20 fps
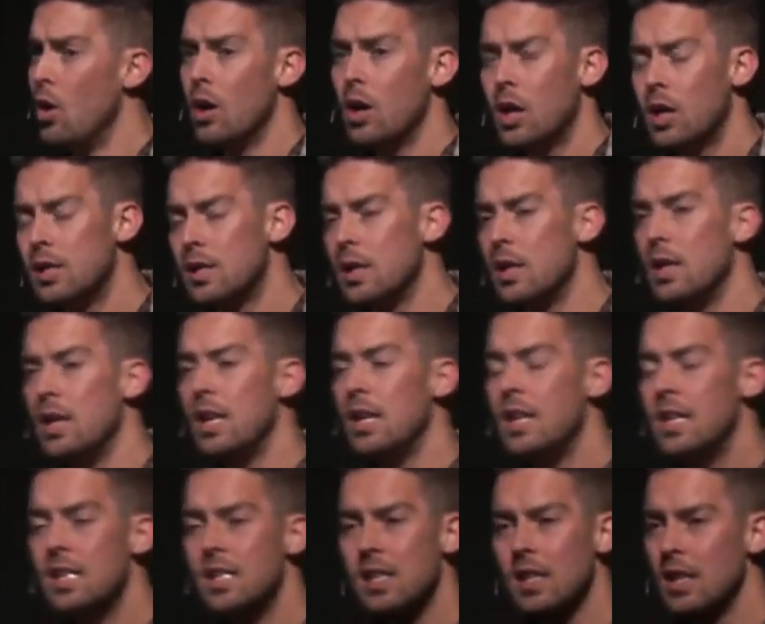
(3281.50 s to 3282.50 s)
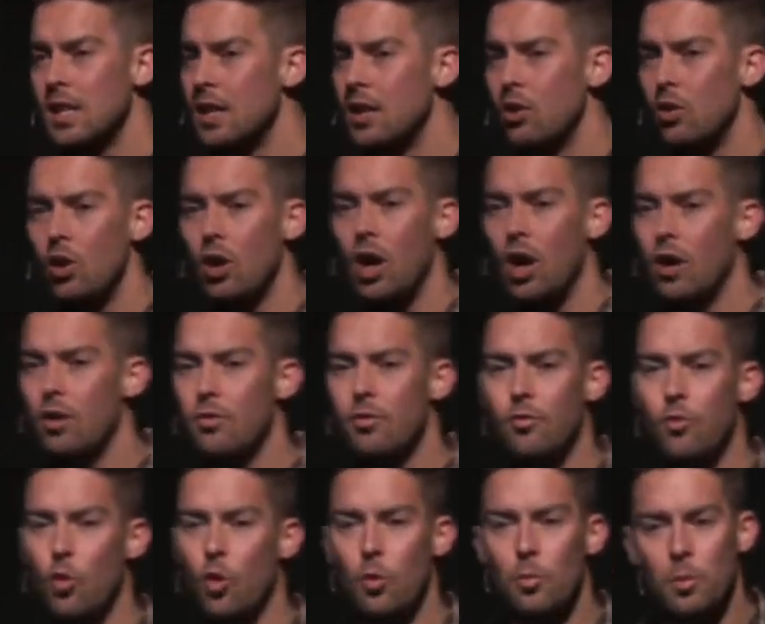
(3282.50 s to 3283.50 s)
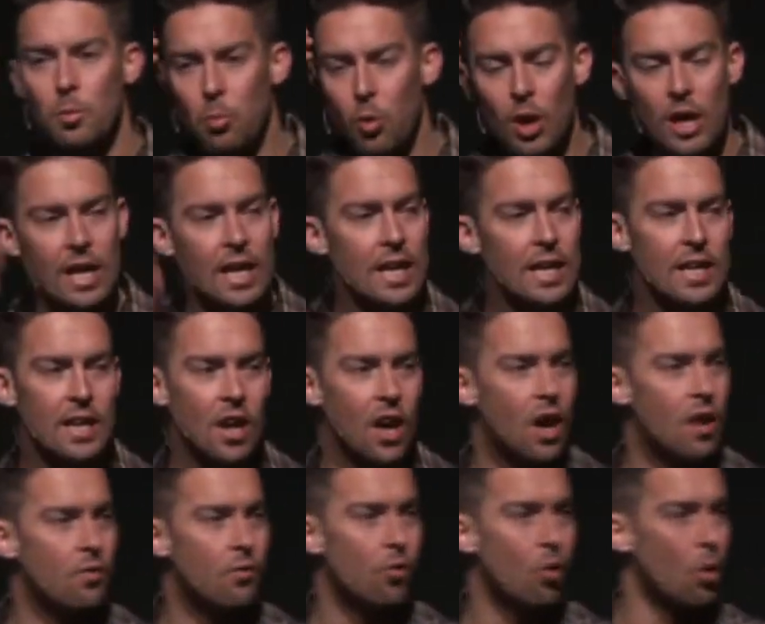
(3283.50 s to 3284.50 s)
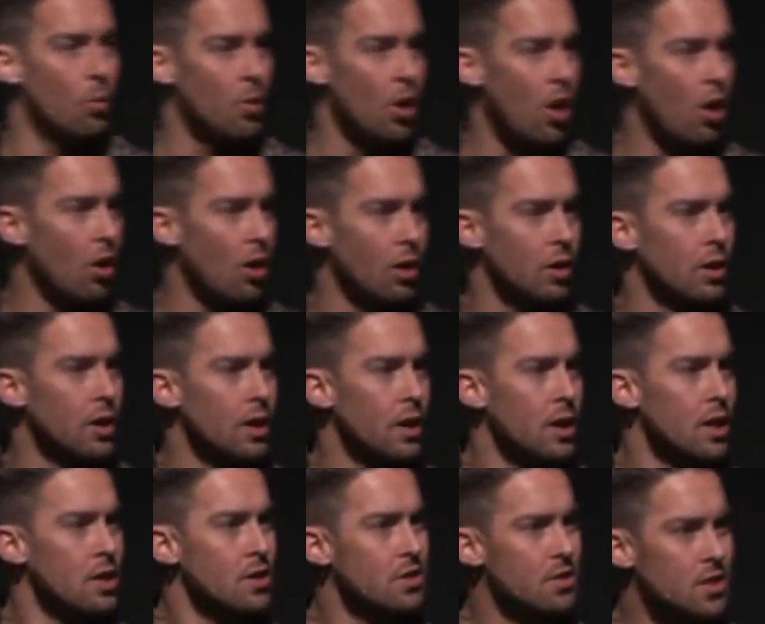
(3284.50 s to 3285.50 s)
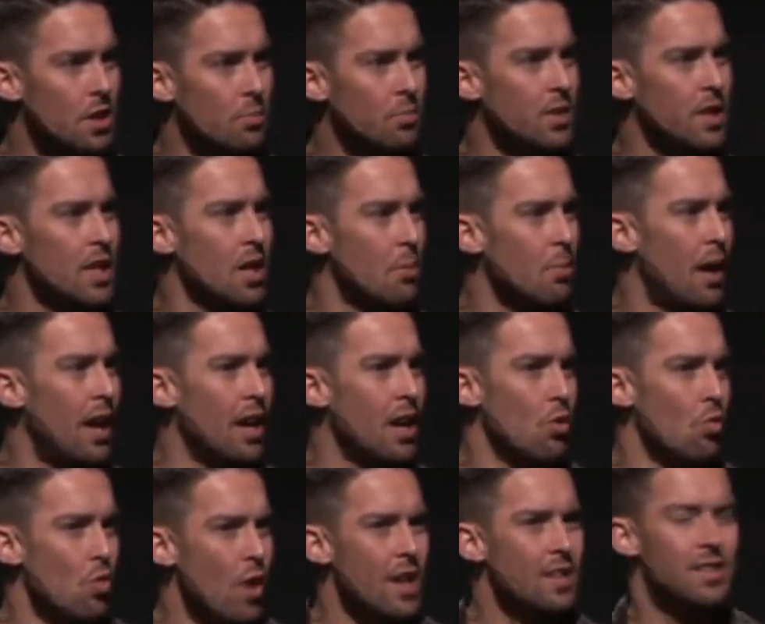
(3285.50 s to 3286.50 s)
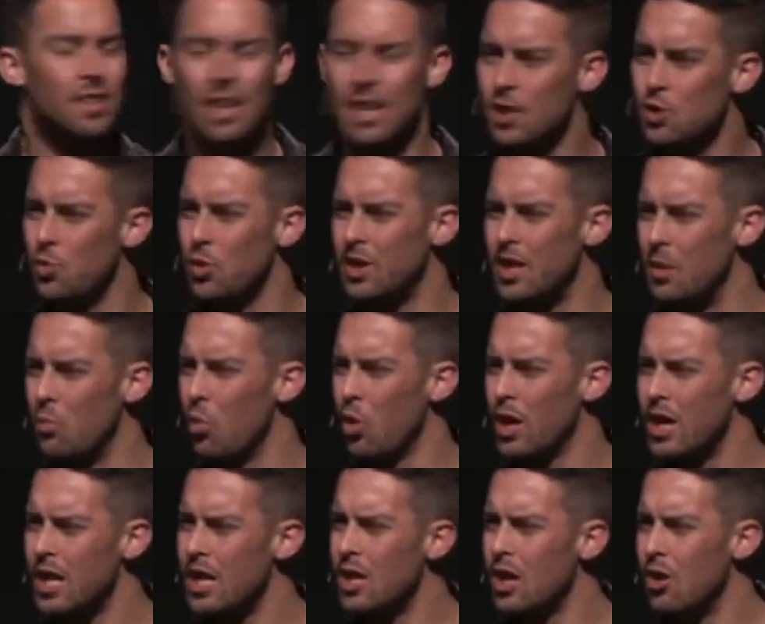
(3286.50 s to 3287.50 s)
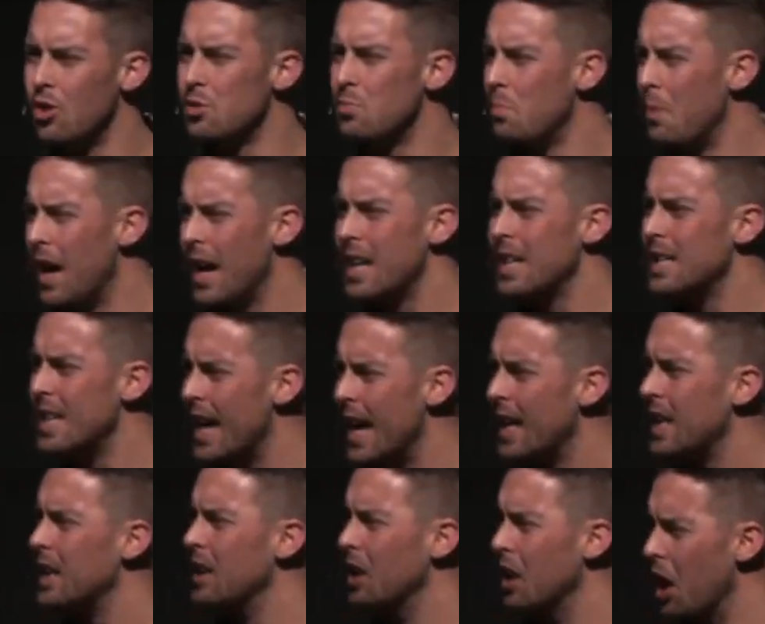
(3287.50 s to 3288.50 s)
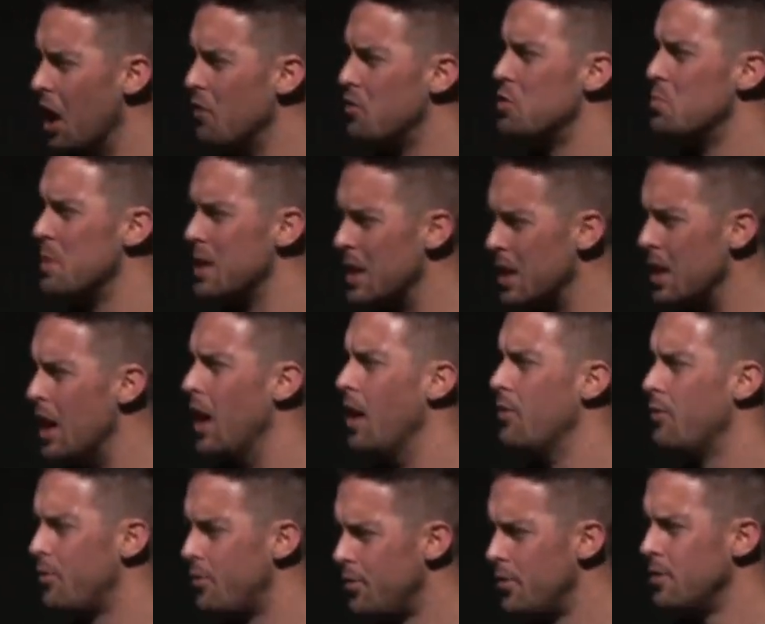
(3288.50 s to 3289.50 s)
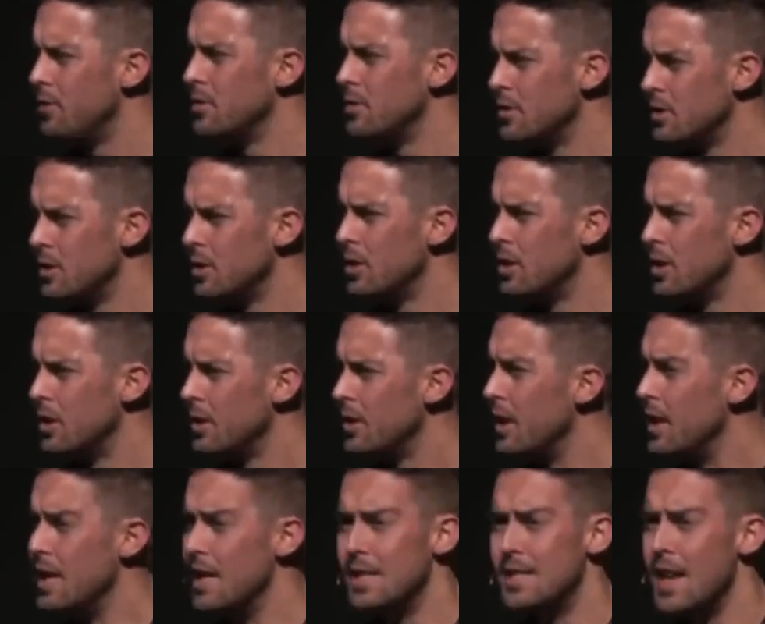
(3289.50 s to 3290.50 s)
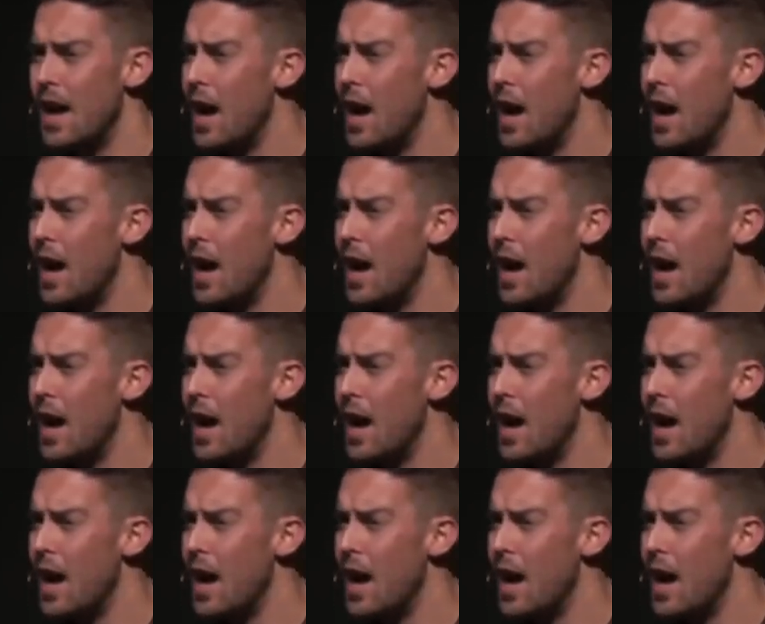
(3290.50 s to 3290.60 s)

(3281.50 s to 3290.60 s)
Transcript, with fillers: Because in his little unformed brain and unformed heart, something about it resonates with him where he knows, my daddy loves me enough that he's